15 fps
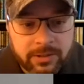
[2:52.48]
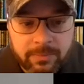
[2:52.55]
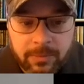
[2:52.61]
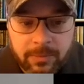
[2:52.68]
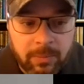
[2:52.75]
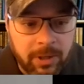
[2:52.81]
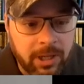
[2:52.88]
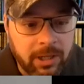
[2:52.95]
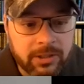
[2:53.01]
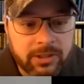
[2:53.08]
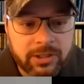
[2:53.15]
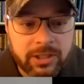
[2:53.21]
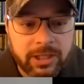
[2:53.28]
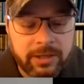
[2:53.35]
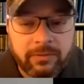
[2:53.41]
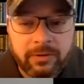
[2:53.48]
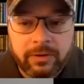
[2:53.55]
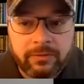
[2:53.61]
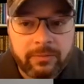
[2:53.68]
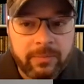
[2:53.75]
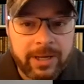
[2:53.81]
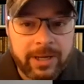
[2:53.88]
abolished slavery
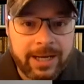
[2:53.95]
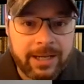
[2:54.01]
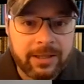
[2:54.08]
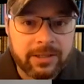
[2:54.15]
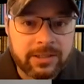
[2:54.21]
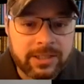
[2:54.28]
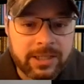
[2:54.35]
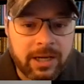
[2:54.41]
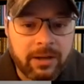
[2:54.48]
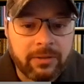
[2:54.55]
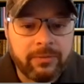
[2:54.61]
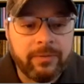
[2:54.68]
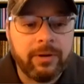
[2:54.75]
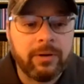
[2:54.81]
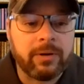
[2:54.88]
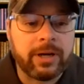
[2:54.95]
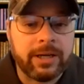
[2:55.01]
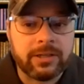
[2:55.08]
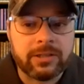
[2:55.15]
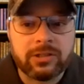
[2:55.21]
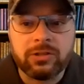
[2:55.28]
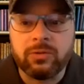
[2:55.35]
from aiding the South. Okay,
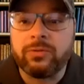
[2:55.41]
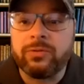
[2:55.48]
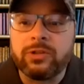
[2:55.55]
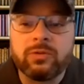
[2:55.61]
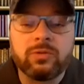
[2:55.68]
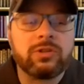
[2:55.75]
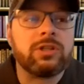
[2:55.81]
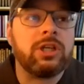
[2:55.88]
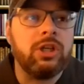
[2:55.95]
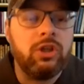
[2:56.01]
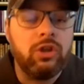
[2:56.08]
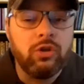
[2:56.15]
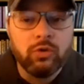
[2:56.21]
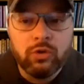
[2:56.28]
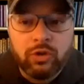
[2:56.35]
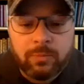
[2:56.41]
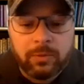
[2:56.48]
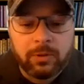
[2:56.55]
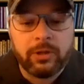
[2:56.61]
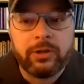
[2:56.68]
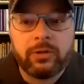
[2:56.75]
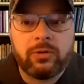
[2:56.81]
so this was a huge
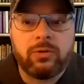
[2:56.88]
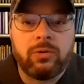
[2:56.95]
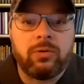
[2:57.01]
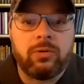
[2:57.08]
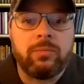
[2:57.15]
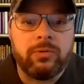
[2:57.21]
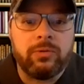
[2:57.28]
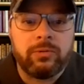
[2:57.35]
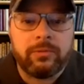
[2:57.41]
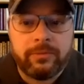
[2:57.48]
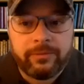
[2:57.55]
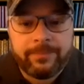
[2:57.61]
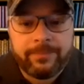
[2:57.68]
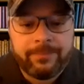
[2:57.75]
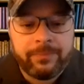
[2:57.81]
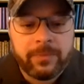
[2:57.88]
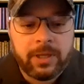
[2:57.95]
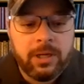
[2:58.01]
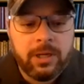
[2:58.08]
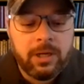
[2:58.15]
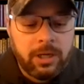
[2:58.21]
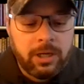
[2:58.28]
political move.
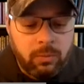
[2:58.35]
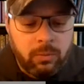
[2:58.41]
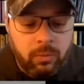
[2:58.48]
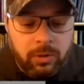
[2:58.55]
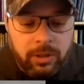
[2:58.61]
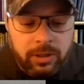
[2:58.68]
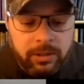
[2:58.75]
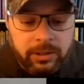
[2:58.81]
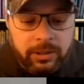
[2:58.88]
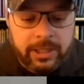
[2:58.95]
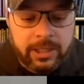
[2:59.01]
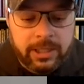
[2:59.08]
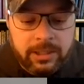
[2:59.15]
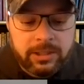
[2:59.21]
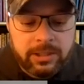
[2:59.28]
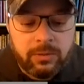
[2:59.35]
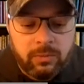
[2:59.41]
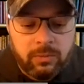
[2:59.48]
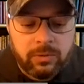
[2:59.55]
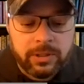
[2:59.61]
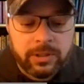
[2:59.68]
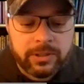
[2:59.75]
What Lincoln did
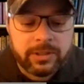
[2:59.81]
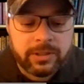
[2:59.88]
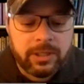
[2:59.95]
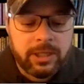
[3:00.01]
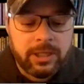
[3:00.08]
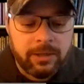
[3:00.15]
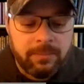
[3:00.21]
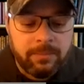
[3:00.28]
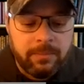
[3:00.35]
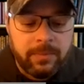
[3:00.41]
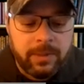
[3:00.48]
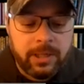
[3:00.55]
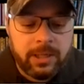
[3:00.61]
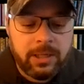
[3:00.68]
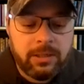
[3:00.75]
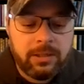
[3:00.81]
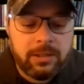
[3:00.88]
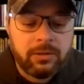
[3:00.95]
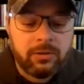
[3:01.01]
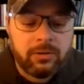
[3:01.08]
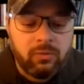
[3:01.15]
was he made the